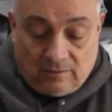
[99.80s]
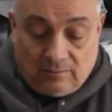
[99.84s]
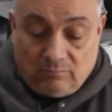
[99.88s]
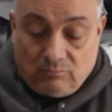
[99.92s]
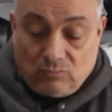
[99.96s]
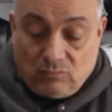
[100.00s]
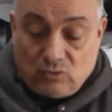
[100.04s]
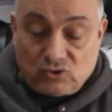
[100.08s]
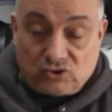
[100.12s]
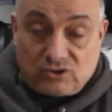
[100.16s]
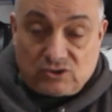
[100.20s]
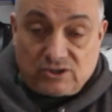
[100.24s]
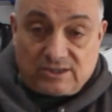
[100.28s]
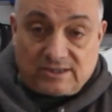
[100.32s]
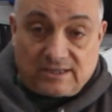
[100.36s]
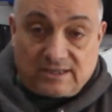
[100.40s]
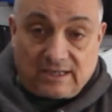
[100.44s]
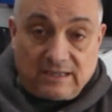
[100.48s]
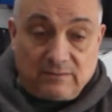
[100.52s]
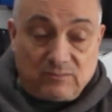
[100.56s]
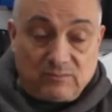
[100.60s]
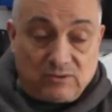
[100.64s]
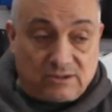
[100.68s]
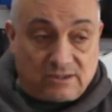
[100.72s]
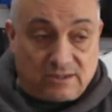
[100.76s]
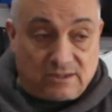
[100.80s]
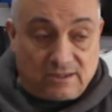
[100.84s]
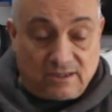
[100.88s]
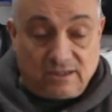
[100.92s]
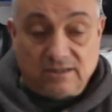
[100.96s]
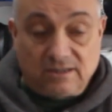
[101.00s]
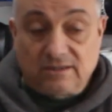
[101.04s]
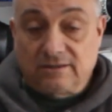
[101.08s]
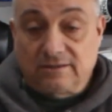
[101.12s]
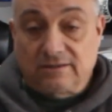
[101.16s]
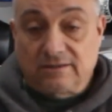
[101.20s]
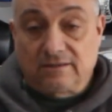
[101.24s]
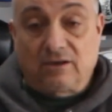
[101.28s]
much the same as,
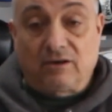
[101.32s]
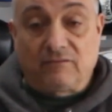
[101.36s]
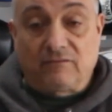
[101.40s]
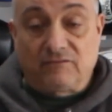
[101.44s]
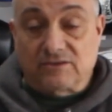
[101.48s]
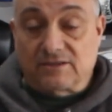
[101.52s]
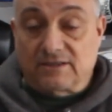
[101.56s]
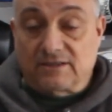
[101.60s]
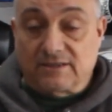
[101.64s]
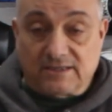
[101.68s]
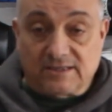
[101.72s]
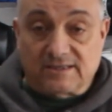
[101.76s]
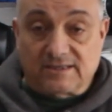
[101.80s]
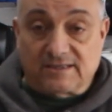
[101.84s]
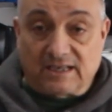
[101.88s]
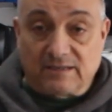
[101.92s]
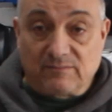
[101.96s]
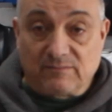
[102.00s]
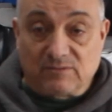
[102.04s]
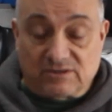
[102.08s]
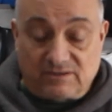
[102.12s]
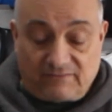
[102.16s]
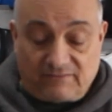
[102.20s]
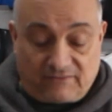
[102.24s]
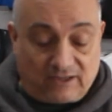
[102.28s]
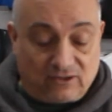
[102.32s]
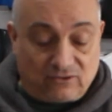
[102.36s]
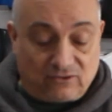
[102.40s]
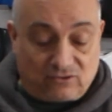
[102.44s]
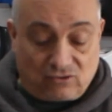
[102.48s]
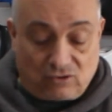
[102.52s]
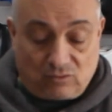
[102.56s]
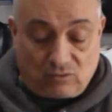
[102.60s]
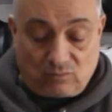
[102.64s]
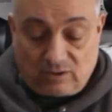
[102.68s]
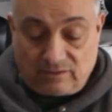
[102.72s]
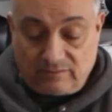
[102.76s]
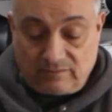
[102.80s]
obviously the same as the
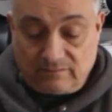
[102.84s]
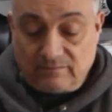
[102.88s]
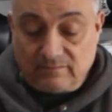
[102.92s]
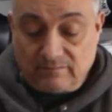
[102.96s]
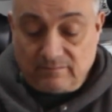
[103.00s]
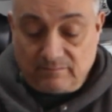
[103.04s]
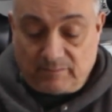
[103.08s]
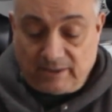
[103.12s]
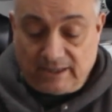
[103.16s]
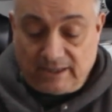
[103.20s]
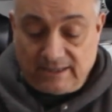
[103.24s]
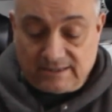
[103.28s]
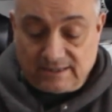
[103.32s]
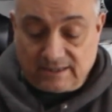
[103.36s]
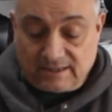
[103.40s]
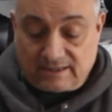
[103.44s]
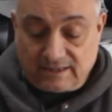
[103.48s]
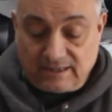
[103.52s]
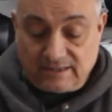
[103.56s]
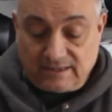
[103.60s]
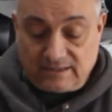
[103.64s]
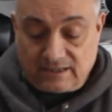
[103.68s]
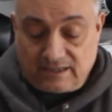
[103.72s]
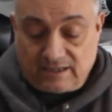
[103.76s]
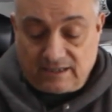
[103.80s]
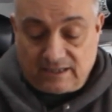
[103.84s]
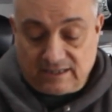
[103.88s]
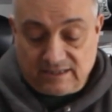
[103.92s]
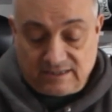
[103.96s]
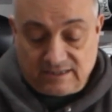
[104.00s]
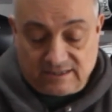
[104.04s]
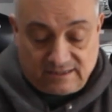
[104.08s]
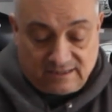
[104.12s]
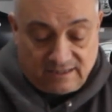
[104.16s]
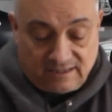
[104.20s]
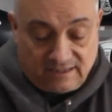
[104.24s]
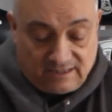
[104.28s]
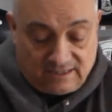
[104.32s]
Velcro one, basically. They're
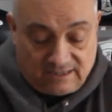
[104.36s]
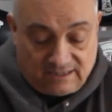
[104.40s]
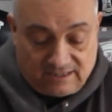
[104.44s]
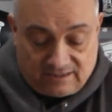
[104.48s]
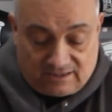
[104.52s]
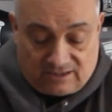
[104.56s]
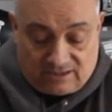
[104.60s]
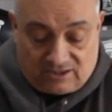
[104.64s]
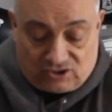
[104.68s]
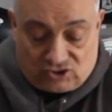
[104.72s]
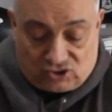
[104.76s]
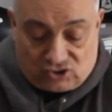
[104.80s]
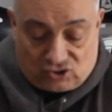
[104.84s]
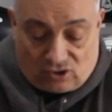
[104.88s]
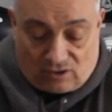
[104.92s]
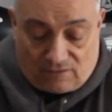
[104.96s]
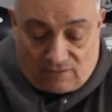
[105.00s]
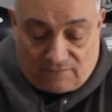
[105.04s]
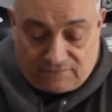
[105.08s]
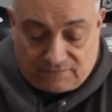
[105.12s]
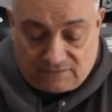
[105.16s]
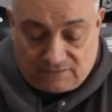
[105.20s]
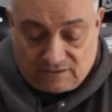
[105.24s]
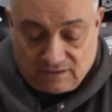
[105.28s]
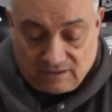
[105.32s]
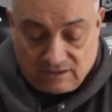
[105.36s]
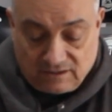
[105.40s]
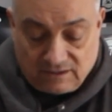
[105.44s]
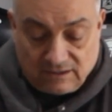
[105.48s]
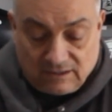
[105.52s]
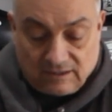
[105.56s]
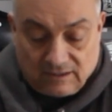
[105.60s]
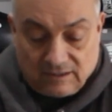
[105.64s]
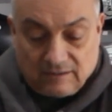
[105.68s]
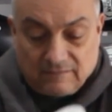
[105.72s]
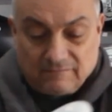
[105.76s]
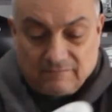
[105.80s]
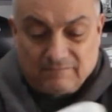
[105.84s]
a soft,
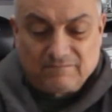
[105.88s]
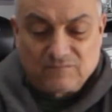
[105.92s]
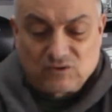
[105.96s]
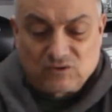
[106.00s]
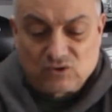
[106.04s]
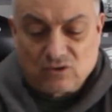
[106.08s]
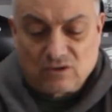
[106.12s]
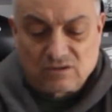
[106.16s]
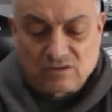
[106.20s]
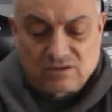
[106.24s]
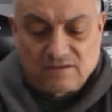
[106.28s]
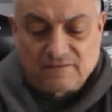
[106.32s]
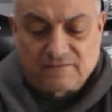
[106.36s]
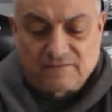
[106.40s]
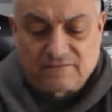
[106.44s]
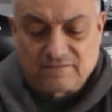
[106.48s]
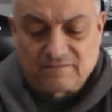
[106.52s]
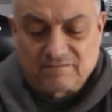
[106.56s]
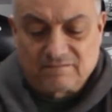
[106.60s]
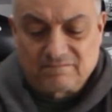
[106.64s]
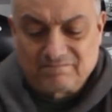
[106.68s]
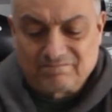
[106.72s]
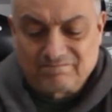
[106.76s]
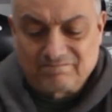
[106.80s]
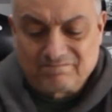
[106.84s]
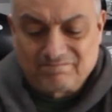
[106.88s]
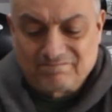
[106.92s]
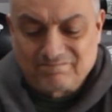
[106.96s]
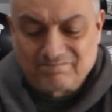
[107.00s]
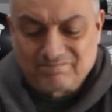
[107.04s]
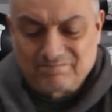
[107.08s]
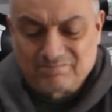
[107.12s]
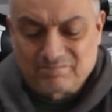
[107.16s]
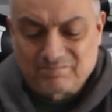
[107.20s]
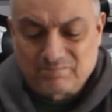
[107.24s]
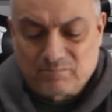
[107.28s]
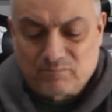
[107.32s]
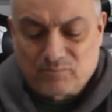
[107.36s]
sort of
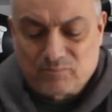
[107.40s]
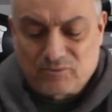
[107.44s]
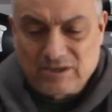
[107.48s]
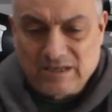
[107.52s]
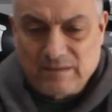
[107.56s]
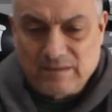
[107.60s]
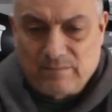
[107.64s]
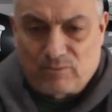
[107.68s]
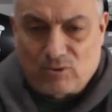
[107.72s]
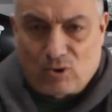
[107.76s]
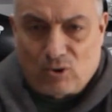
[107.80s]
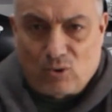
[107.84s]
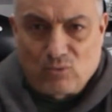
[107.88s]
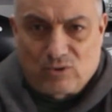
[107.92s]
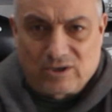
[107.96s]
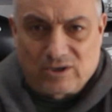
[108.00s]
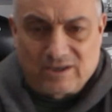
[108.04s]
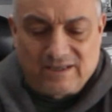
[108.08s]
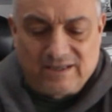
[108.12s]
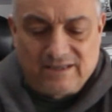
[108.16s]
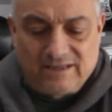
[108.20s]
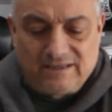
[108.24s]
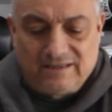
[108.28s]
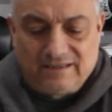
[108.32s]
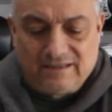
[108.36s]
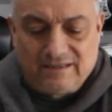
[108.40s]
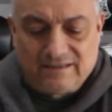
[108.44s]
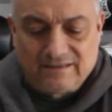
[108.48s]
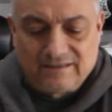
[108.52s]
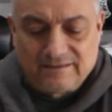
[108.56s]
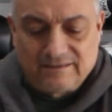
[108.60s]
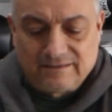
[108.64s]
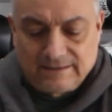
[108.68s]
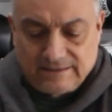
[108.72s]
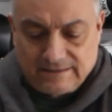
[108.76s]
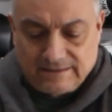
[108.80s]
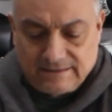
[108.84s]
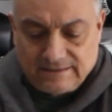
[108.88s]
pre-broken in
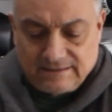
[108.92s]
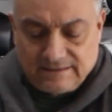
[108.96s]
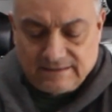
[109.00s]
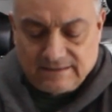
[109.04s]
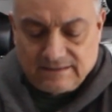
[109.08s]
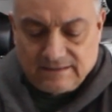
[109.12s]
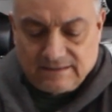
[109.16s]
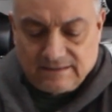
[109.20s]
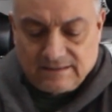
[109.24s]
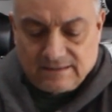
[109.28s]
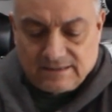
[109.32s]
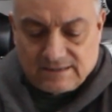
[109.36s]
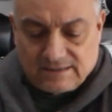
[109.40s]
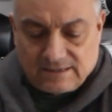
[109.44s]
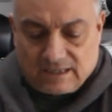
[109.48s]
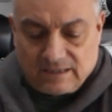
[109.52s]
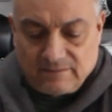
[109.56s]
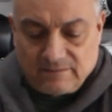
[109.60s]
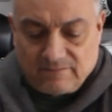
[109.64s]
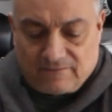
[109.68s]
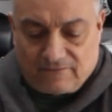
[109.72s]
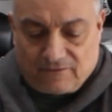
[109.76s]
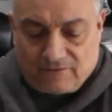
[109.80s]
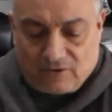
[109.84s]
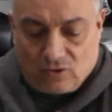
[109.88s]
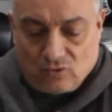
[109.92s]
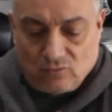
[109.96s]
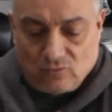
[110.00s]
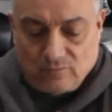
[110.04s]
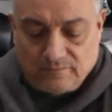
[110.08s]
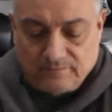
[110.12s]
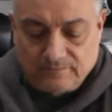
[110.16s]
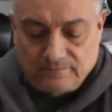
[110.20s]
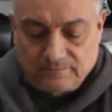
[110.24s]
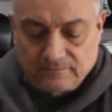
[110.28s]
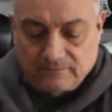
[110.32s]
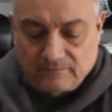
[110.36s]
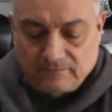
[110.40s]
type foam.
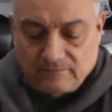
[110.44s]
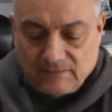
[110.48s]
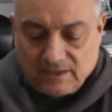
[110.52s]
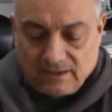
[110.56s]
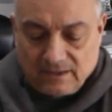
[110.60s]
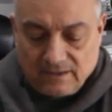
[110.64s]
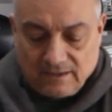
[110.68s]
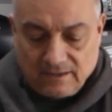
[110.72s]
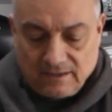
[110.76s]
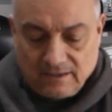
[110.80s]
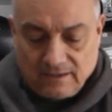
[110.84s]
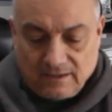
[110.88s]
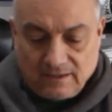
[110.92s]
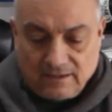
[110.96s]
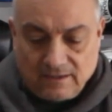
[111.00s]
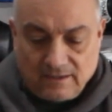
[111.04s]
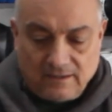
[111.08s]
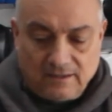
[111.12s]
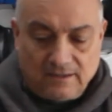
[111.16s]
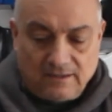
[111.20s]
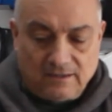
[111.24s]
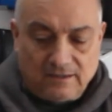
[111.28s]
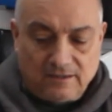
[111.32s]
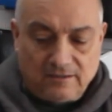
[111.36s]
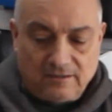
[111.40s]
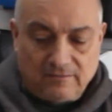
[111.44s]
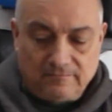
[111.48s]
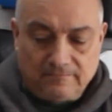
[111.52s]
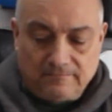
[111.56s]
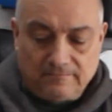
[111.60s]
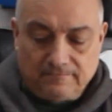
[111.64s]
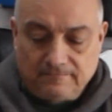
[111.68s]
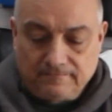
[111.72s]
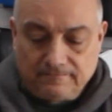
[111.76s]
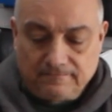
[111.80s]
The